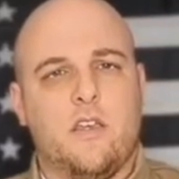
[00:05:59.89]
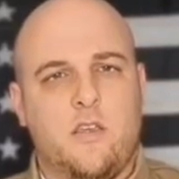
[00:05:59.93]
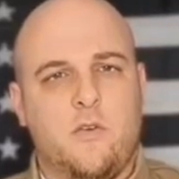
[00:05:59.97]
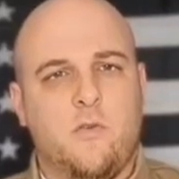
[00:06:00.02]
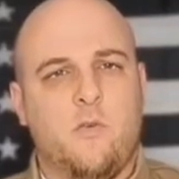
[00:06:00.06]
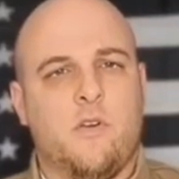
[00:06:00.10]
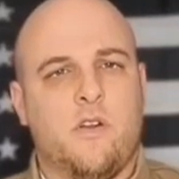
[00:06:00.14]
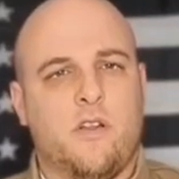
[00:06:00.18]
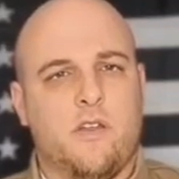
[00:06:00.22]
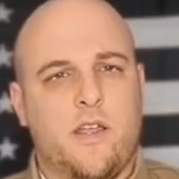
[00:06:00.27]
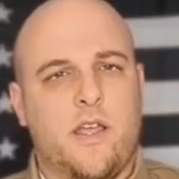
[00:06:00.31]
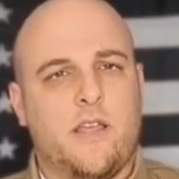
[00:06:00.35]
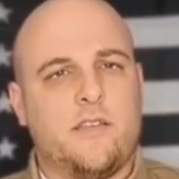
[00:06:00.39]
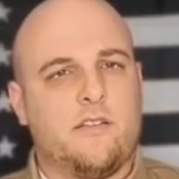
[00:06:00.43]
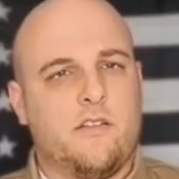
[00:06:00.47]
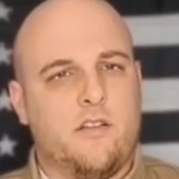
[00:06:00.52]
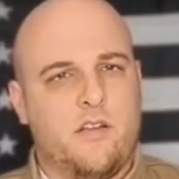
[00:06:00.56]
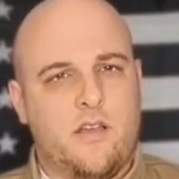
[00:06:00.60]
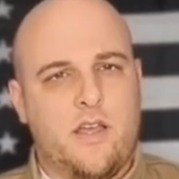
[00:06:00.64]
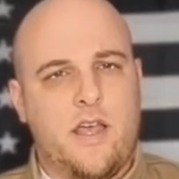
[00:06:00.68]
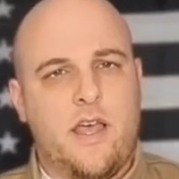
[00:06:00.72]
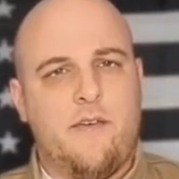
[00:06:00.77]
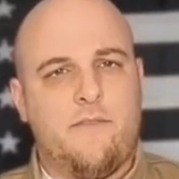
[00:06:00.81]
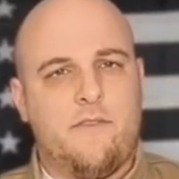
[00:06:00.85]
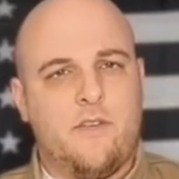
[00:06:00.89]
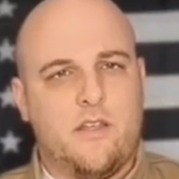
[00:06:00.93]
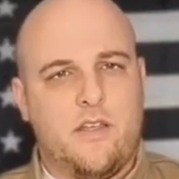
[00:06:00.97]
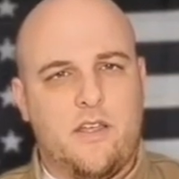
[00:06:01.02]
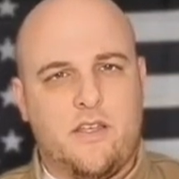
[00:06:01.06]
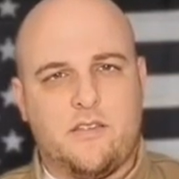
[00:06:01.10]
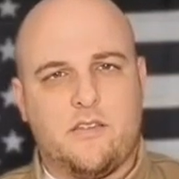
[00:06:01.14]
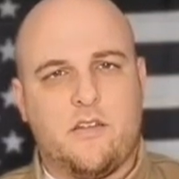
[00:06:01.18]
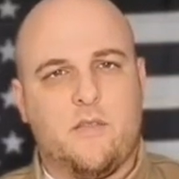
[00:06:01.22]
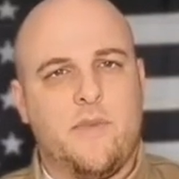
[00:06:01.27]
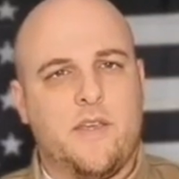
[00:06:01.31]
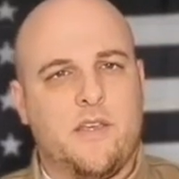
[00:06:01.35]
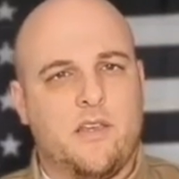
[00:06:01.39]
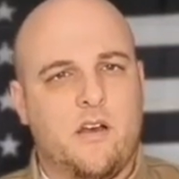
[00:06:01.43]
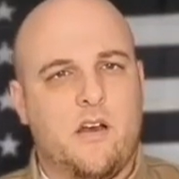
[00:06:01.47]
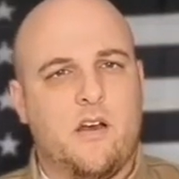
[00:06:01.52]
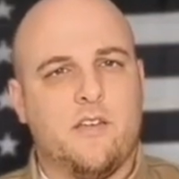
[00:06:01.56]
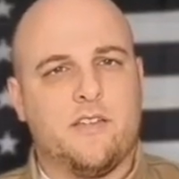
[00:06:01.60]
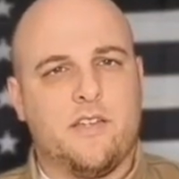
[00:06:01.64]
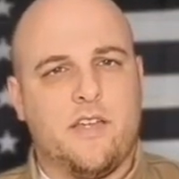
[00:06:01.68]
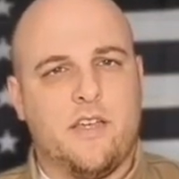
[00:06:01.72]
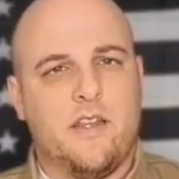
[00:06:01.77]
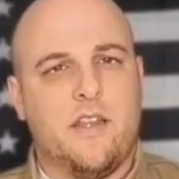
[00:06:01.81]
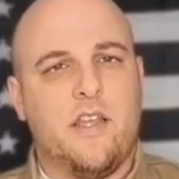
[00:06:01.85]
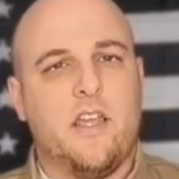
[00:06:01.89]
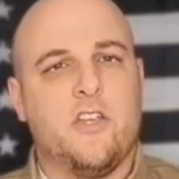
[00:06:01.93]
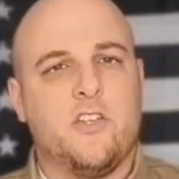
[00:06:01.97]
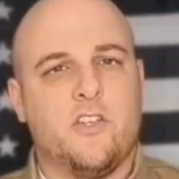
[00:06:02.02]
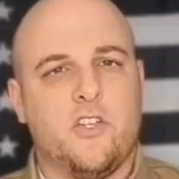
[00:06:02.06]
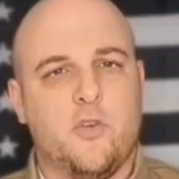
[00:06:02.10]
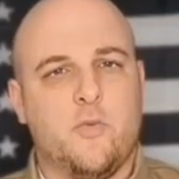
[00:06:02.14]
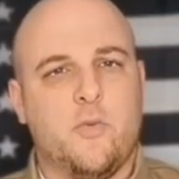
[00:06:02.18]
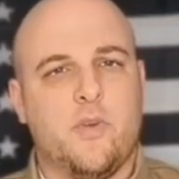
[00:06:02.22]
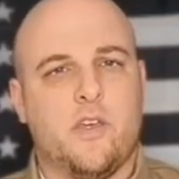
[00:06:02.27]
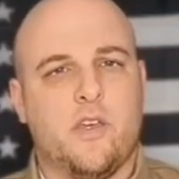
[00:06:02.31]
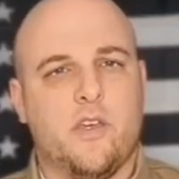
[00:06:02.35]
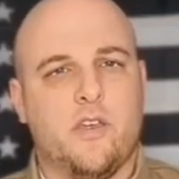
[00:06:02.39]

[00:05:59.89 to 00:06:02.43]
that's going to be causing an issue,